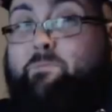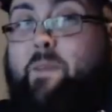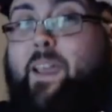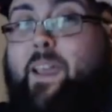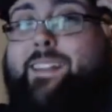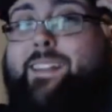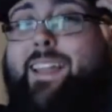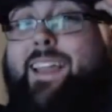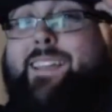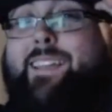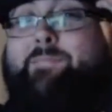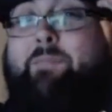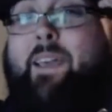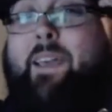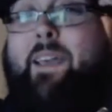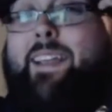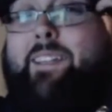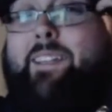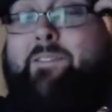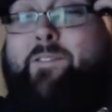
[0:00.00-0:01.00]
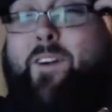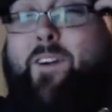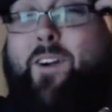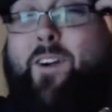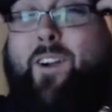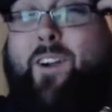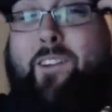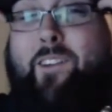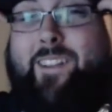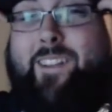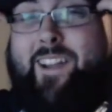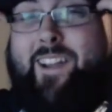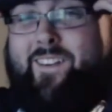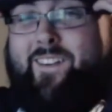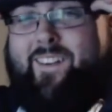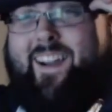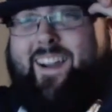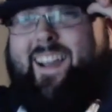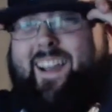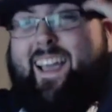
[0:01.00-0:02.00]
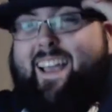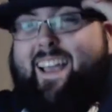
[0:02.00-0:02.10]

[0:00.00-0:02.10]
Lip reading: payday. Payday. Fuck off. You don't work.